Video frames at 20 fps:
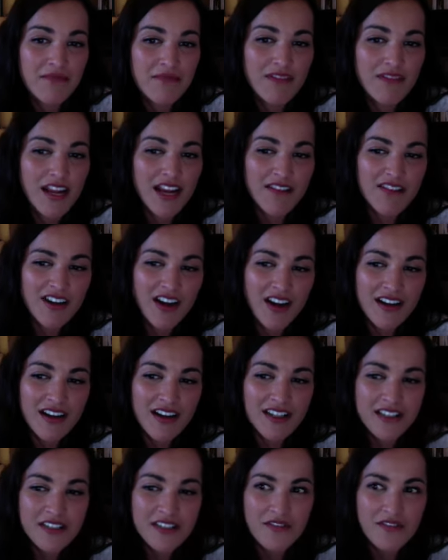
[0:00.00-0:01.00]
and
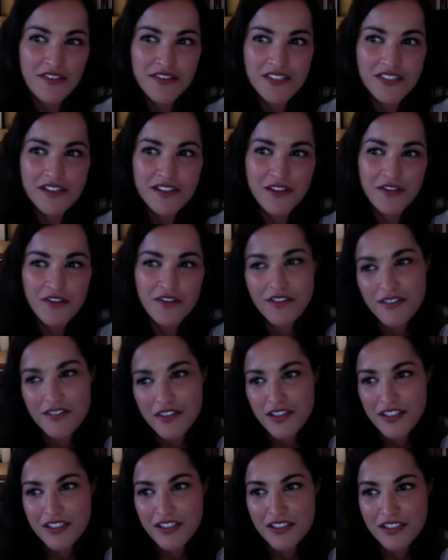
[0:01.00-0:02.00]
regardless of if it's your favorite
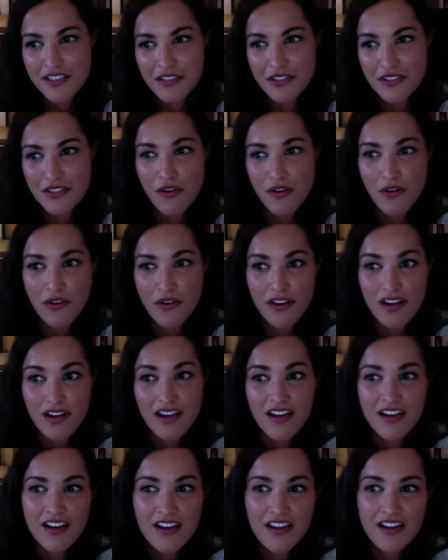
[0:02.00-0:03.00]
thing to do or
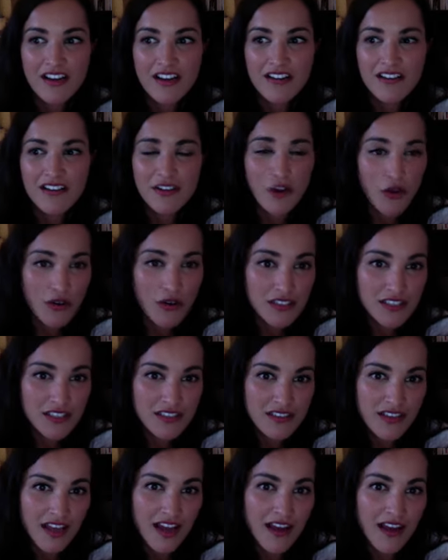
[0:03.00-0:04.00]
not,
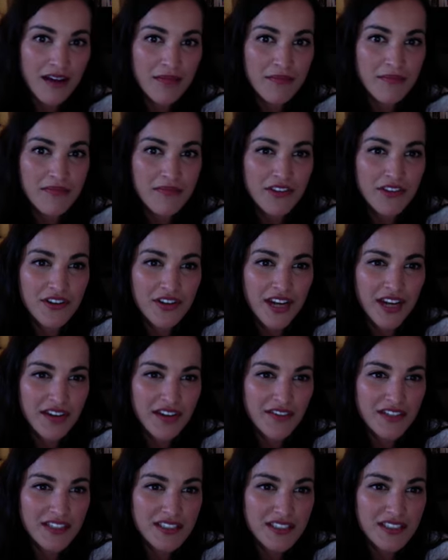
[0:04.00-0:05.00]
you're kind of
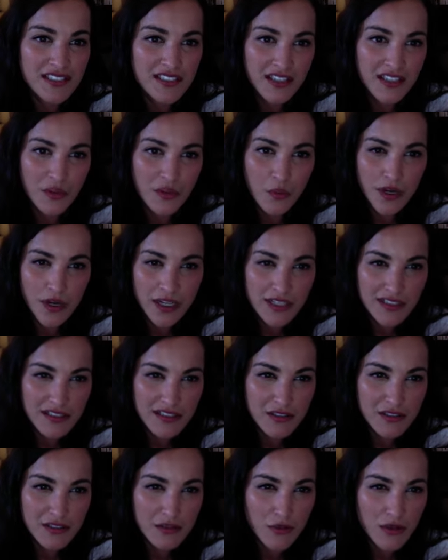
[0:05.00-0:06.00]
consistently working
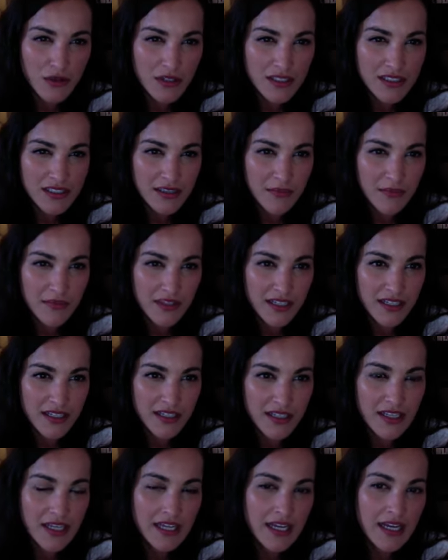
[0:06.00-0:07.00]
towards something,
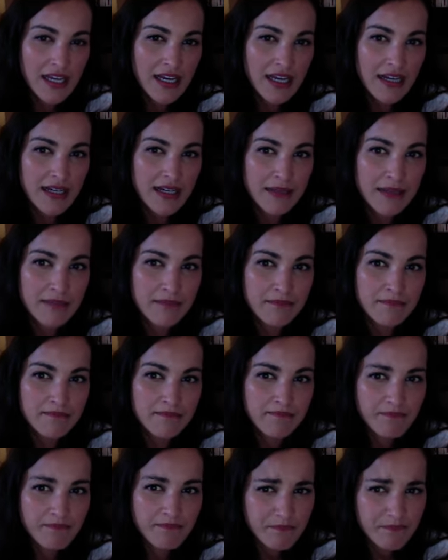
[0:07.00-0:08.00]

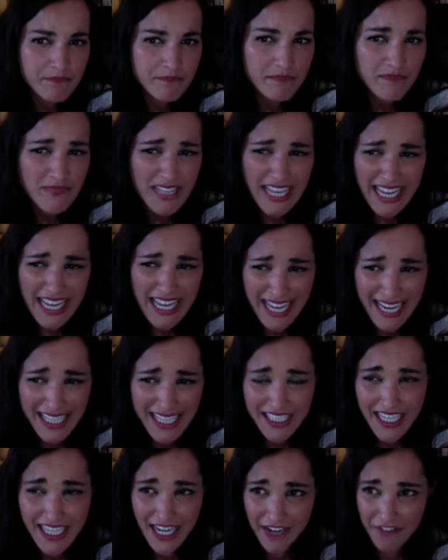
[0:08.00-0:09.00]
and I
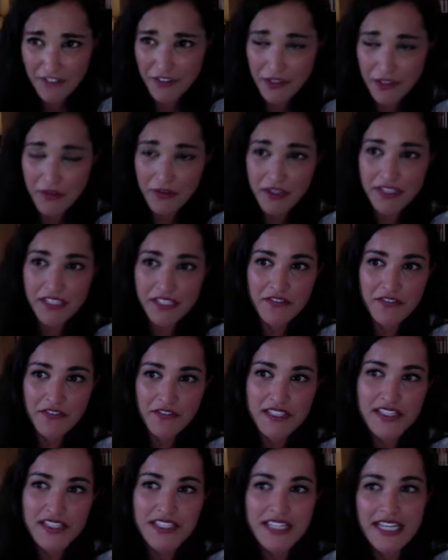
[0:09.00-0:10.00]
actually kind of feel as if
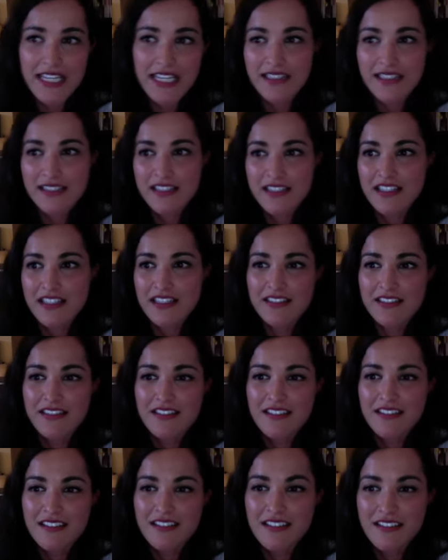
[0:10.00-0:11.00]
it's the days that
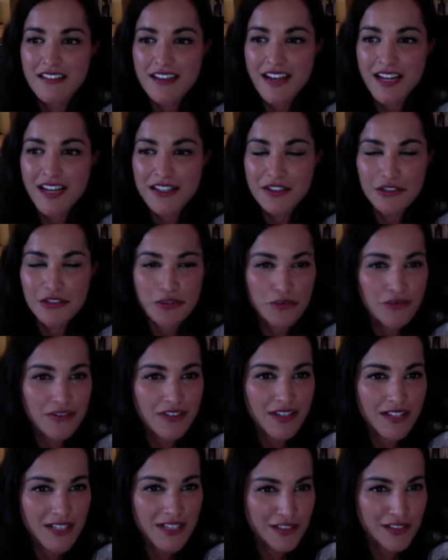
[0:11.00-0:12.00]
I don't
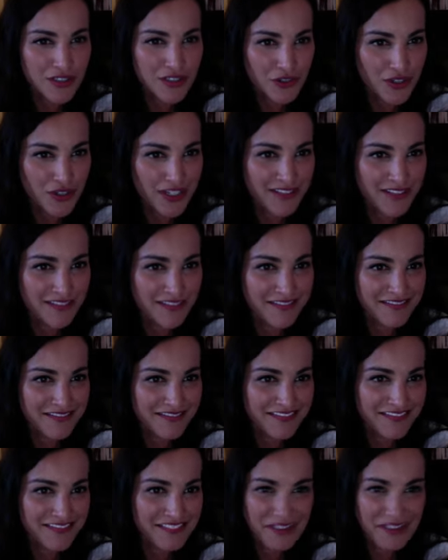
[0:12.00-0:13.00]
enjoy
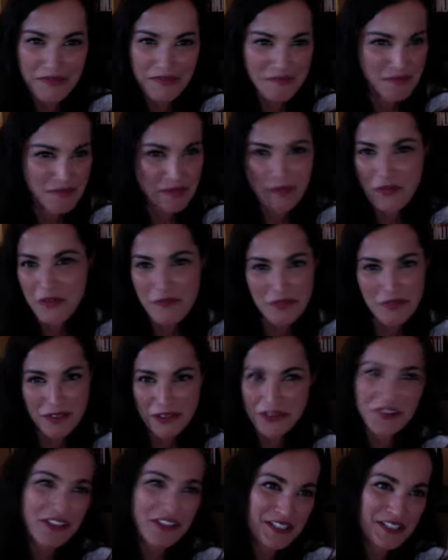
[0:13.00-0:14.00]
the movement
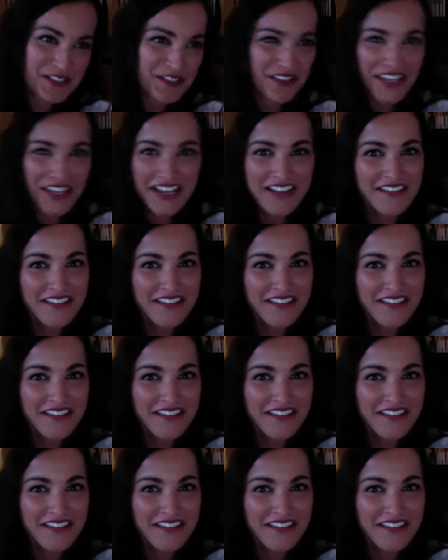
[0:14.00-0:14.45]
or this or that,